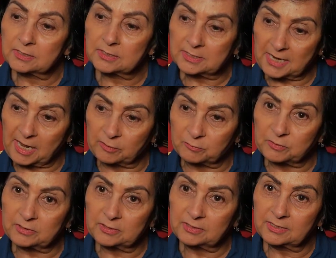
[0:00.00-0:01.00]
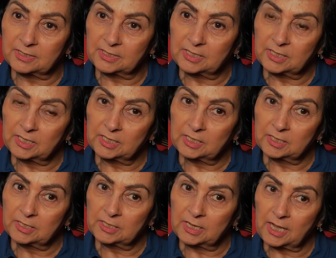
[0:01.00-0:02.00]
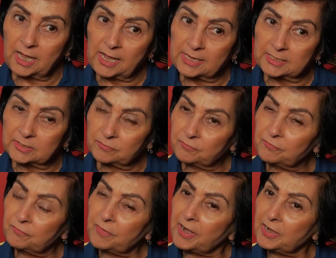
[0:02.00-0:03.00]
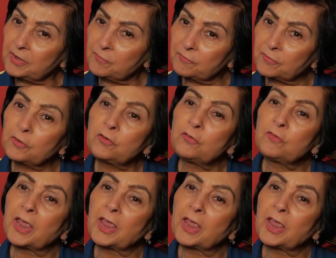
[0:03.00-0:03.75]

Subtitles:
town. And very few